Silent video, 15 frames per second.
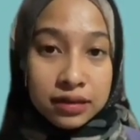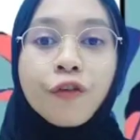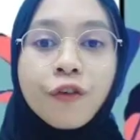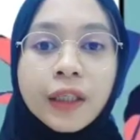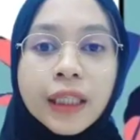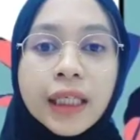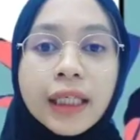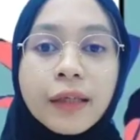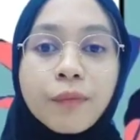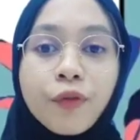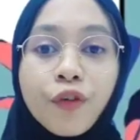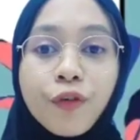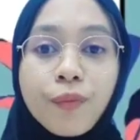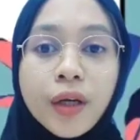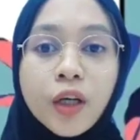Further
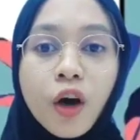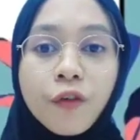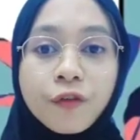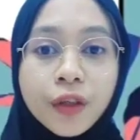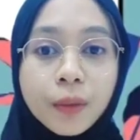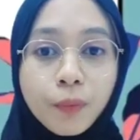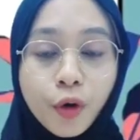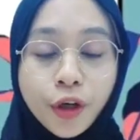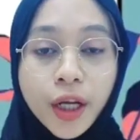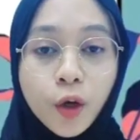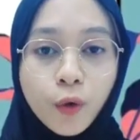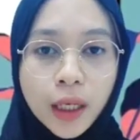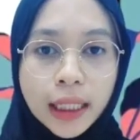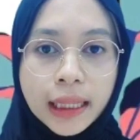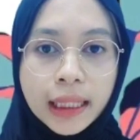improvement of the
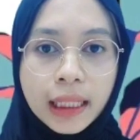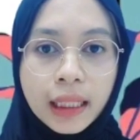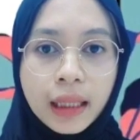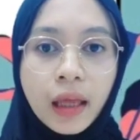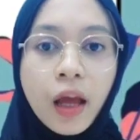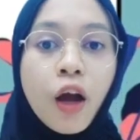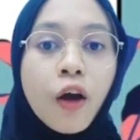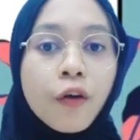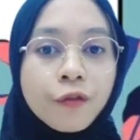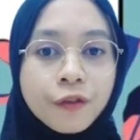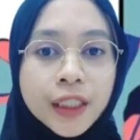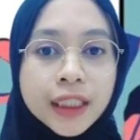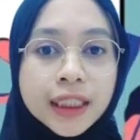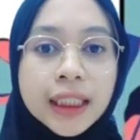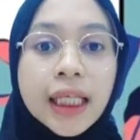product quality.
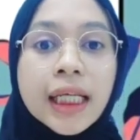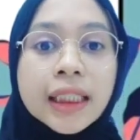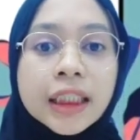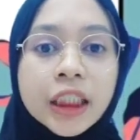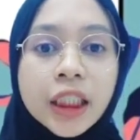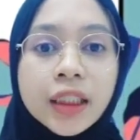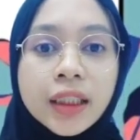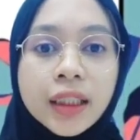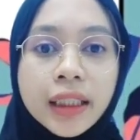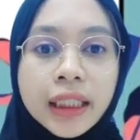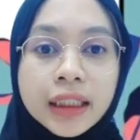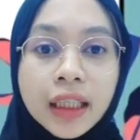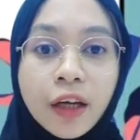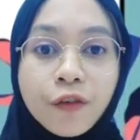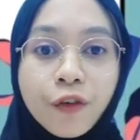First, change the
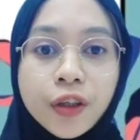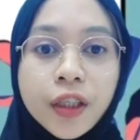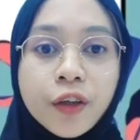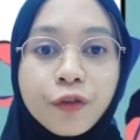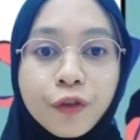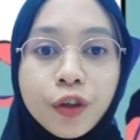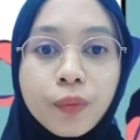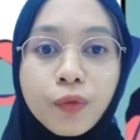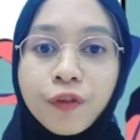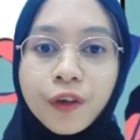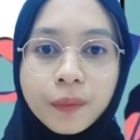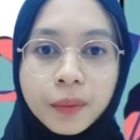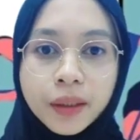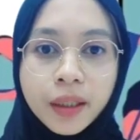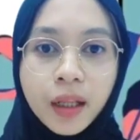design for the foot
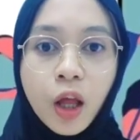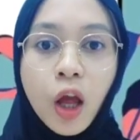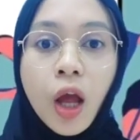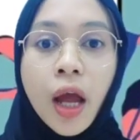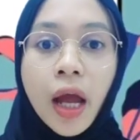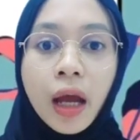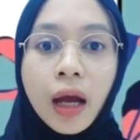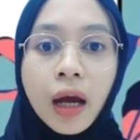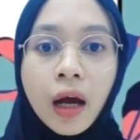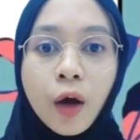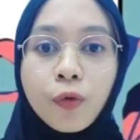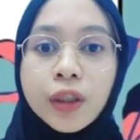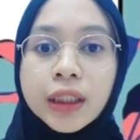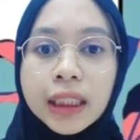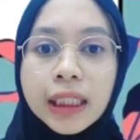movable,
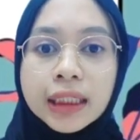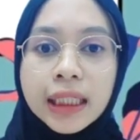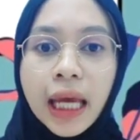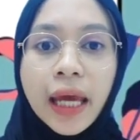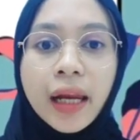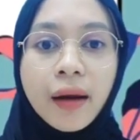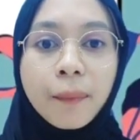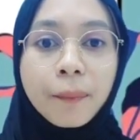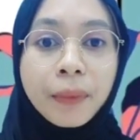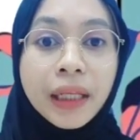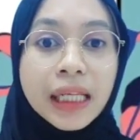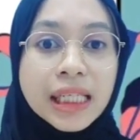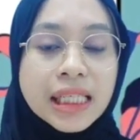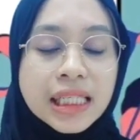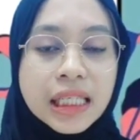which is add a
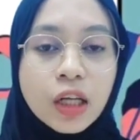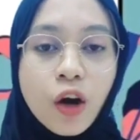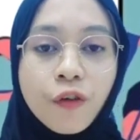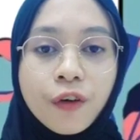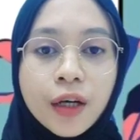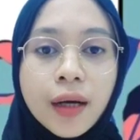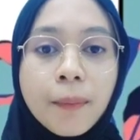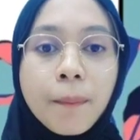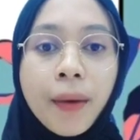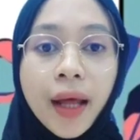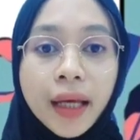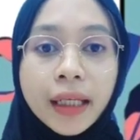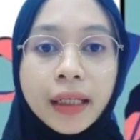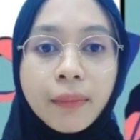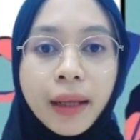pin instead of a
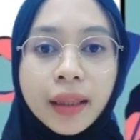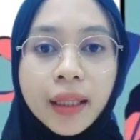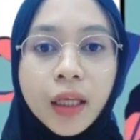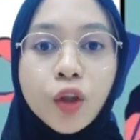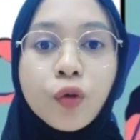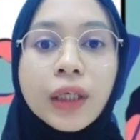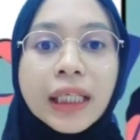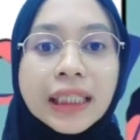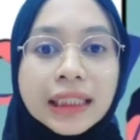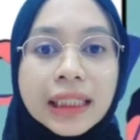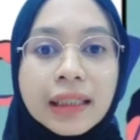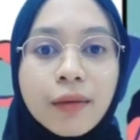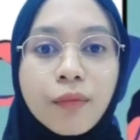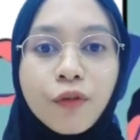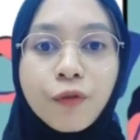plug-in method to ease
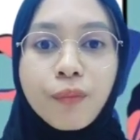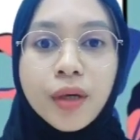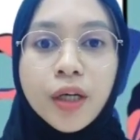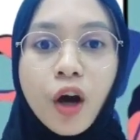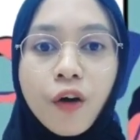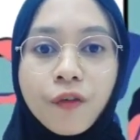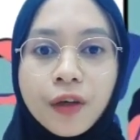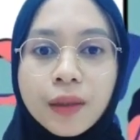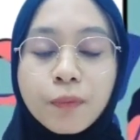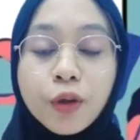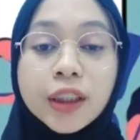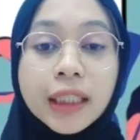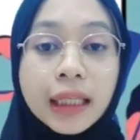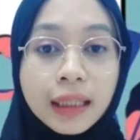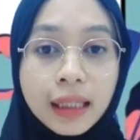the movement of a
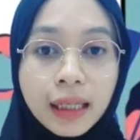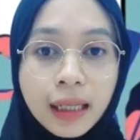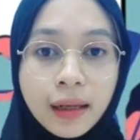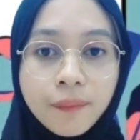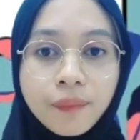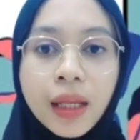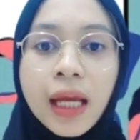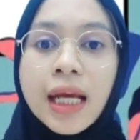prosthetic leg.